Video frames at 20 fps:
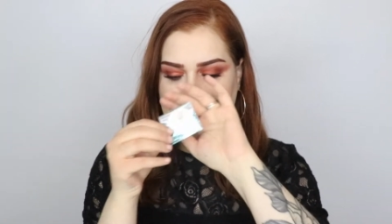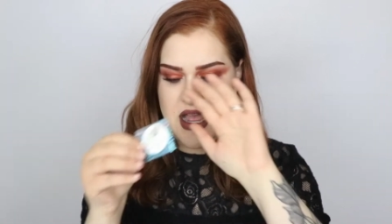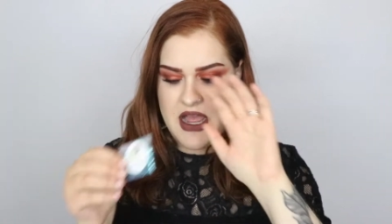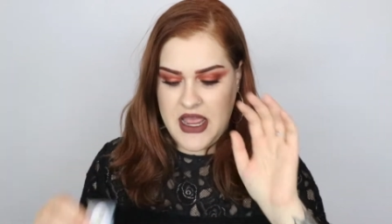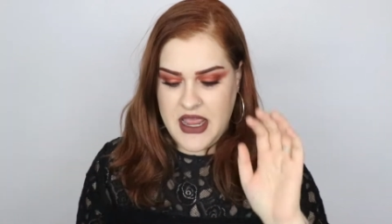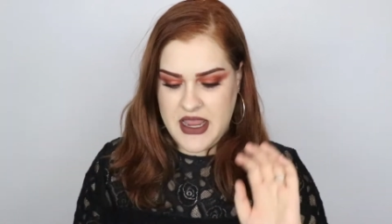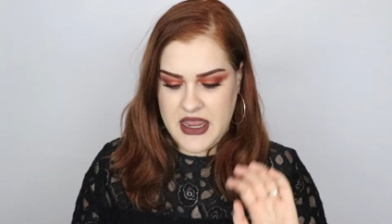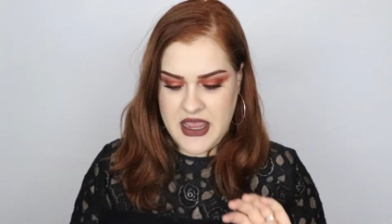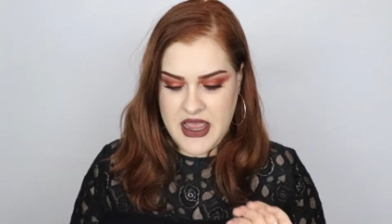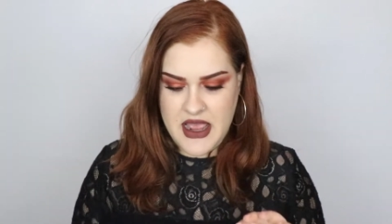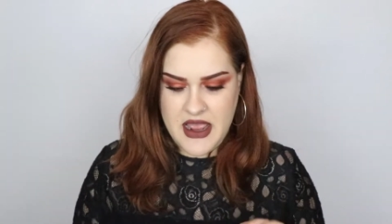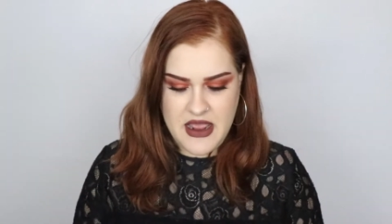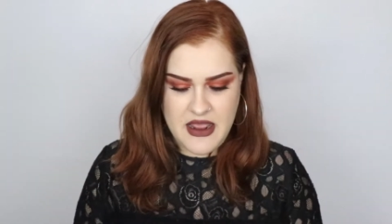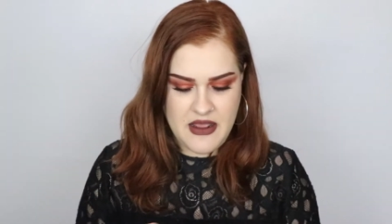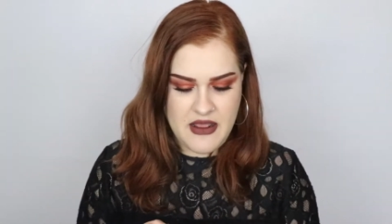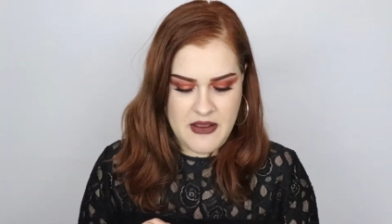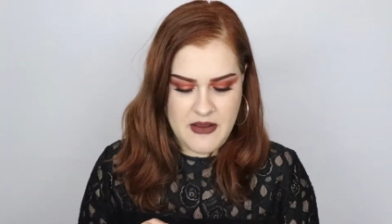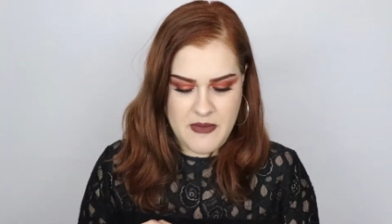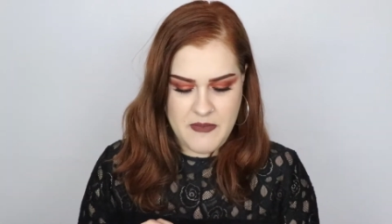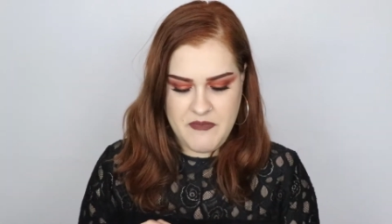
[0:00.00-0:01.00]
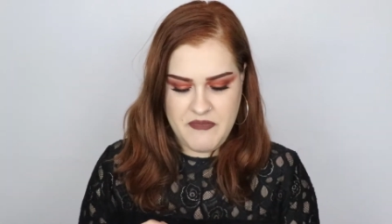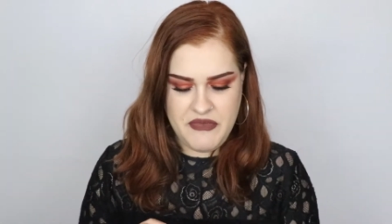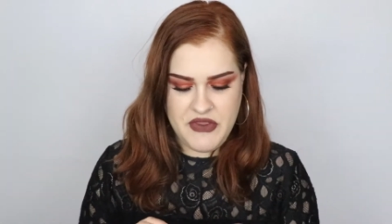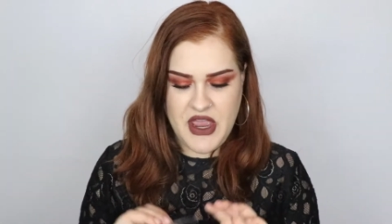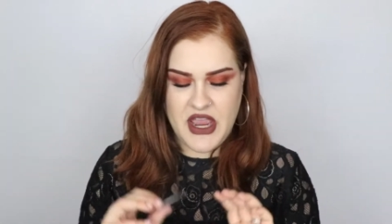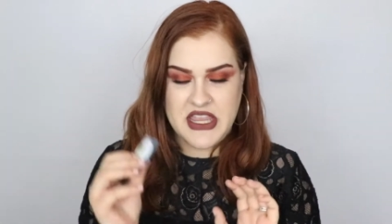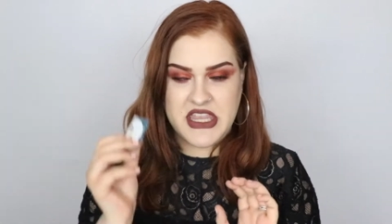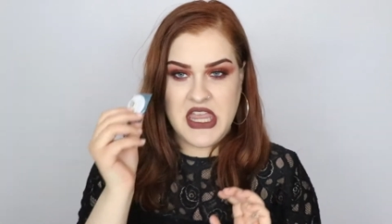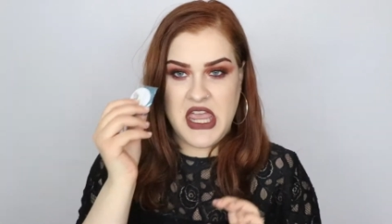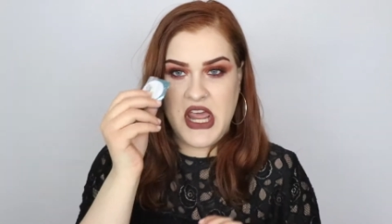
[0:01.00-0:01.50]
I,
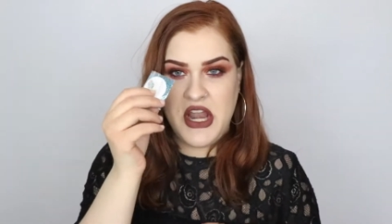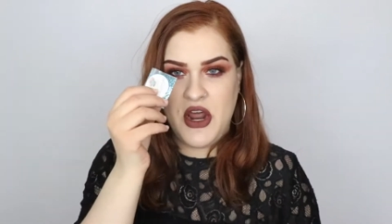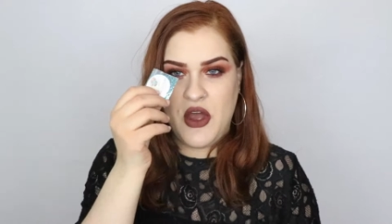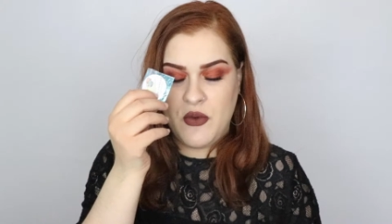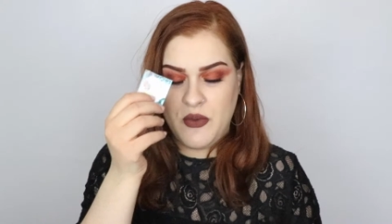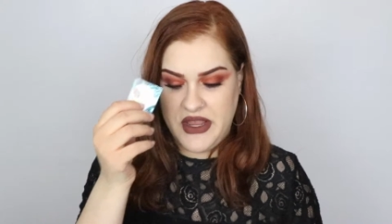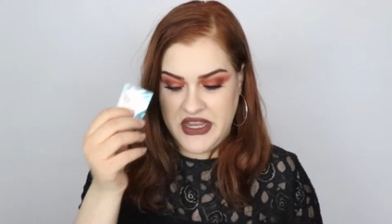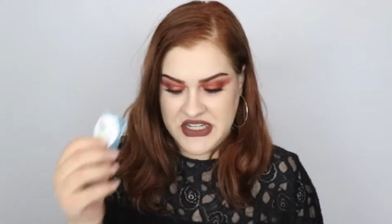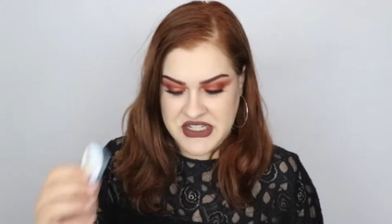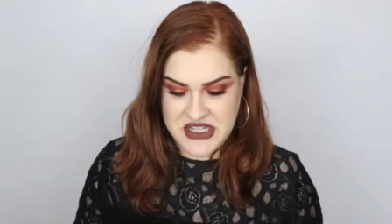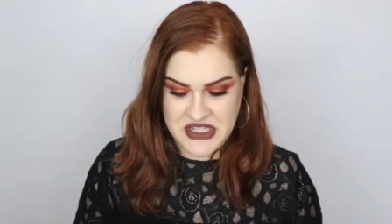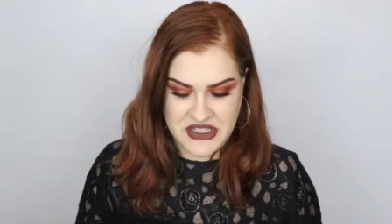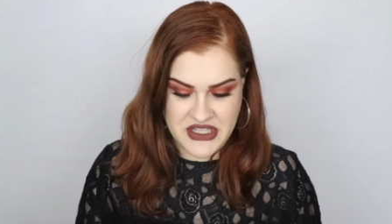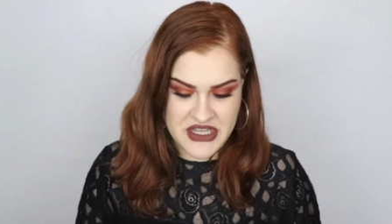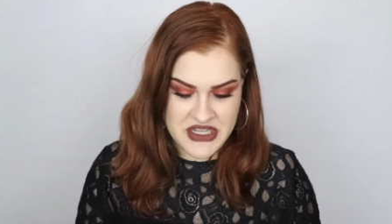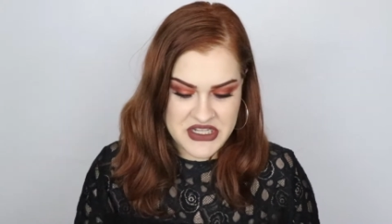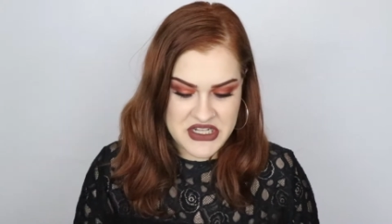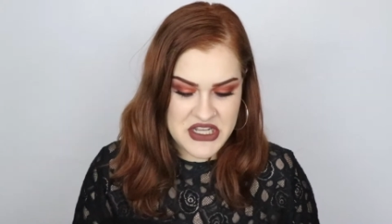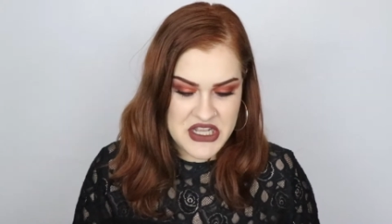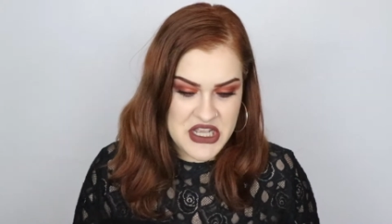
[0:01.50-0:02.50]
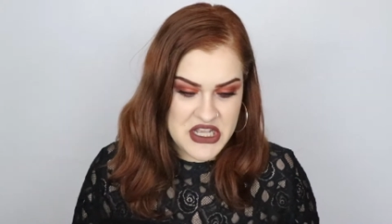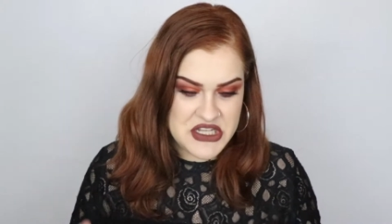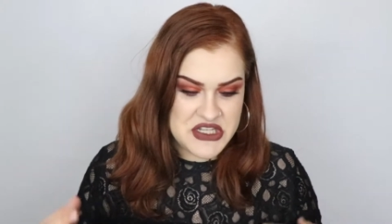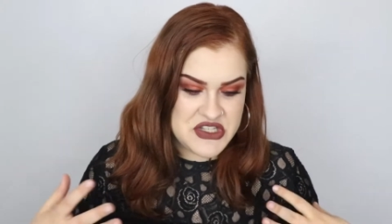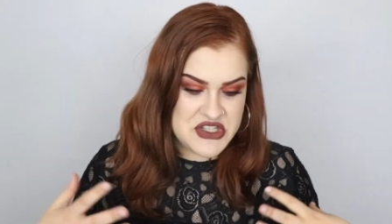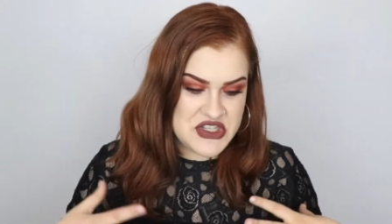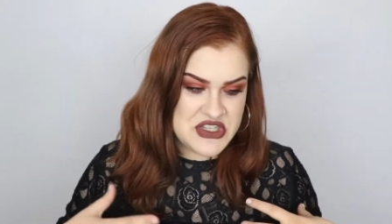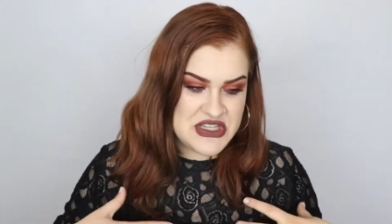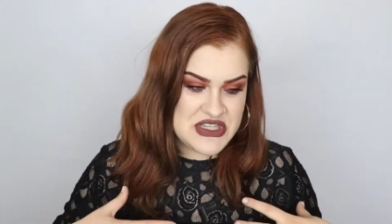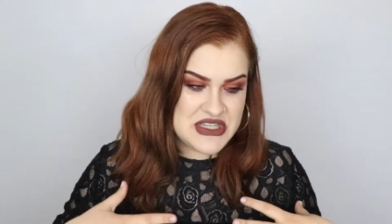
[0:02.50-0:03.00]
I cannot wait to like
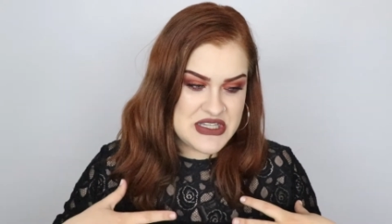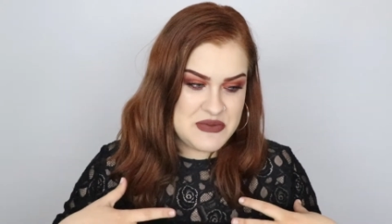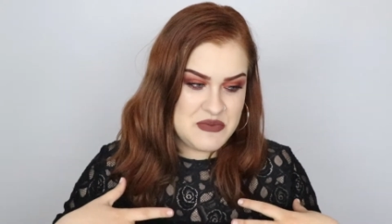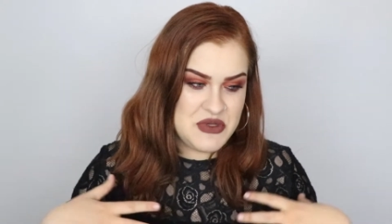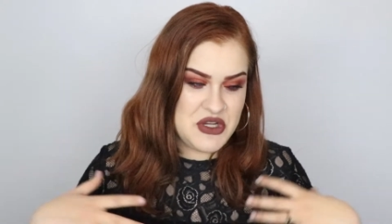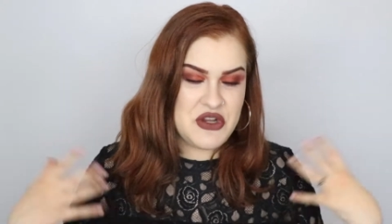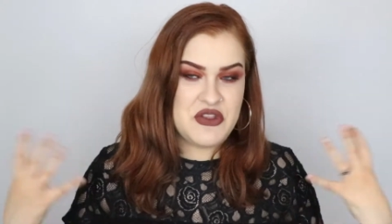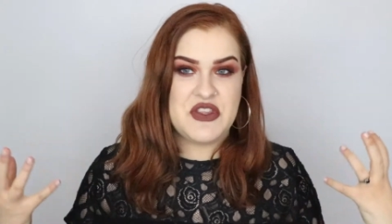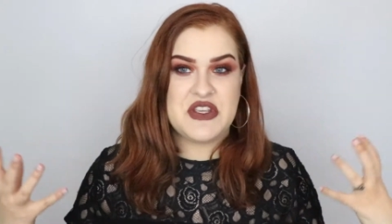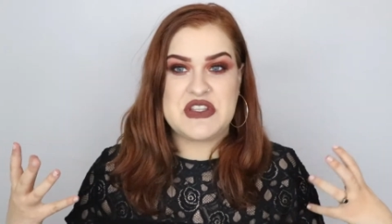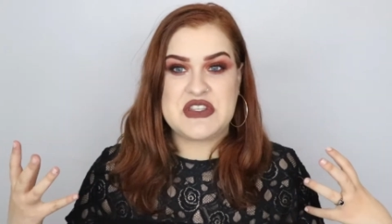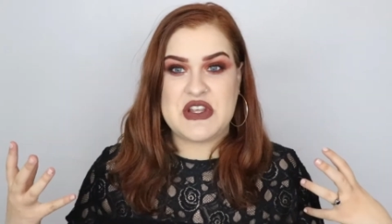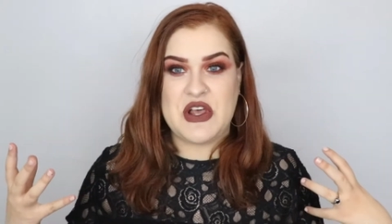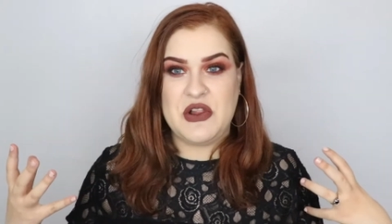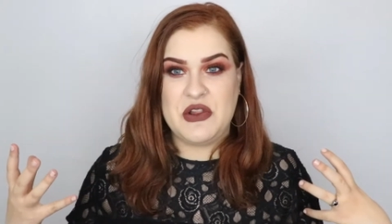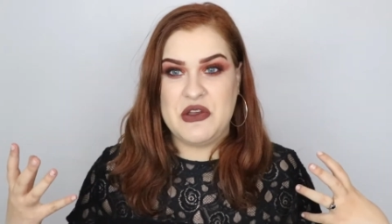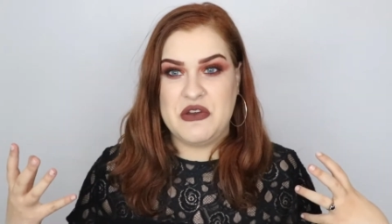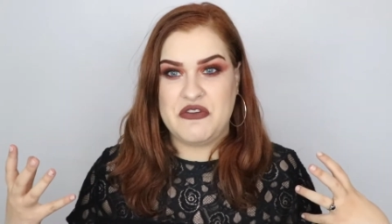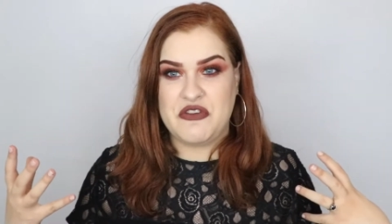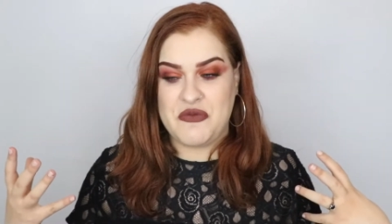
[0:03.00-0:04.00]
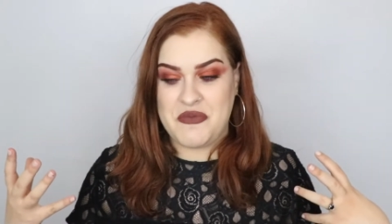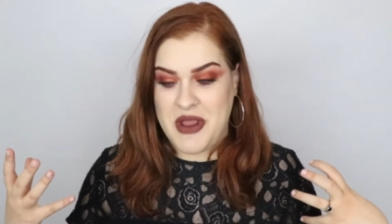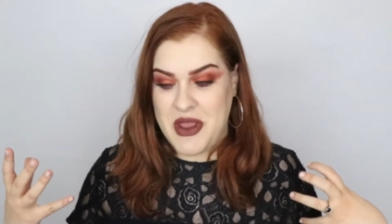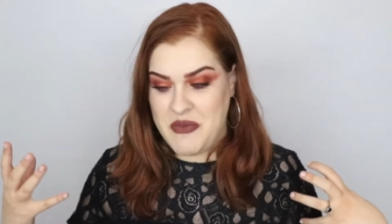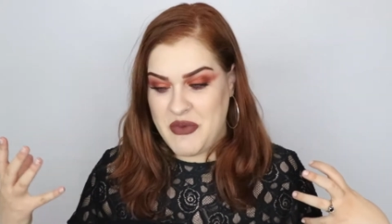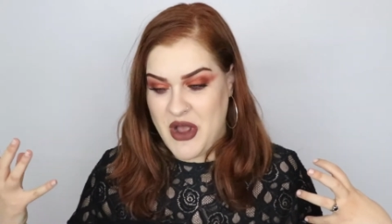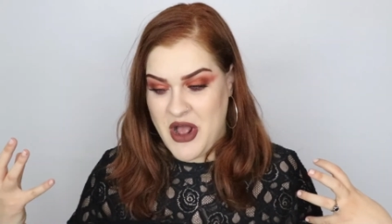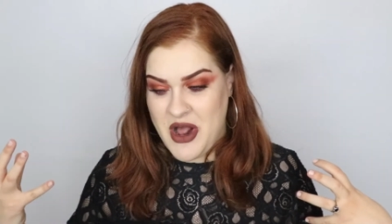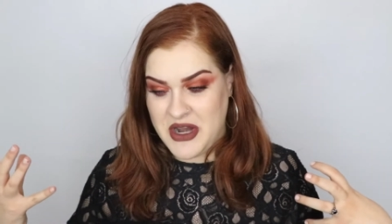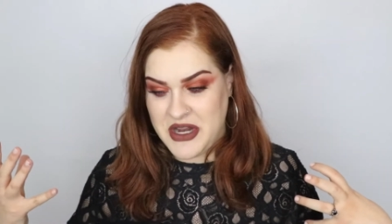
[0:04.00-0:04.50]
smear this all over my
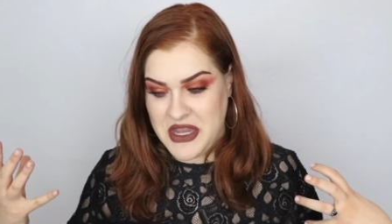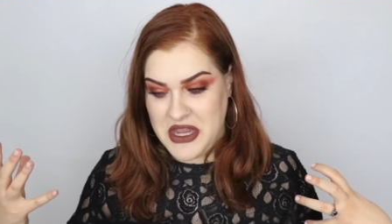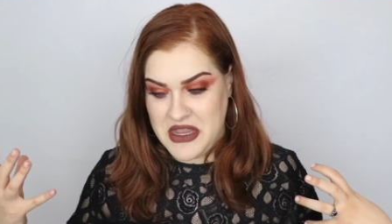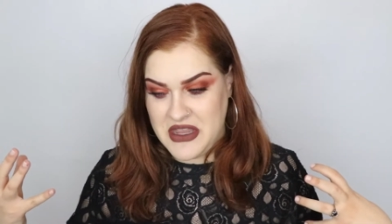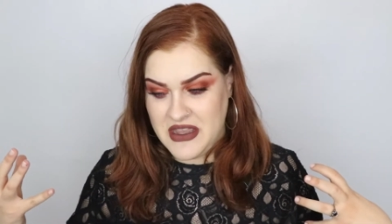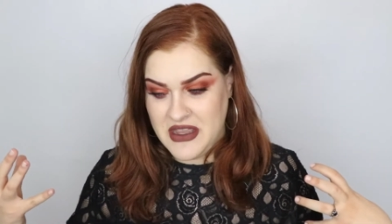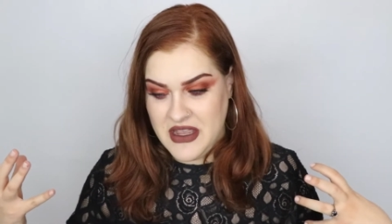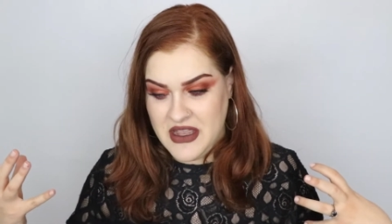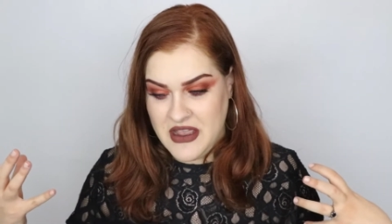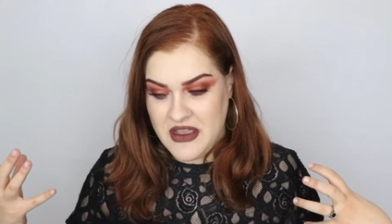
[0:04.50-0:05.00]
body